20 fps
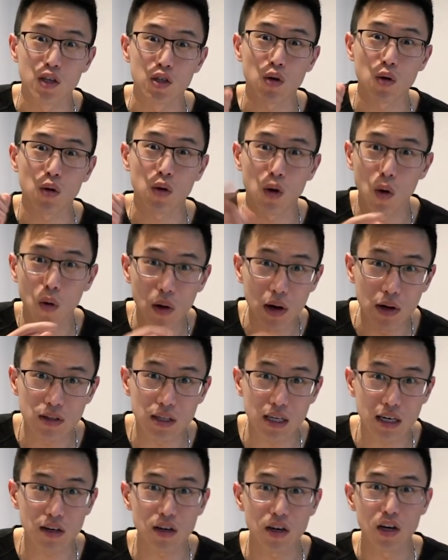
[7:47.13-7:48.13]
So go
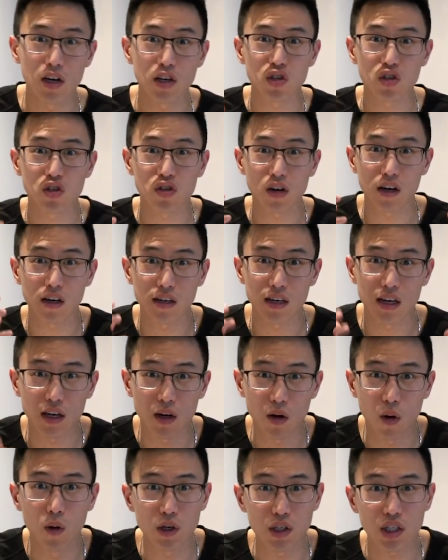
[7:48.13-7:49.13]
out there, start
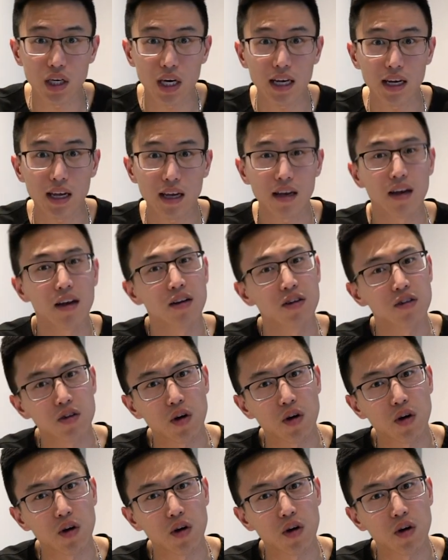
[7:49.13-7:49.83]
negotiating.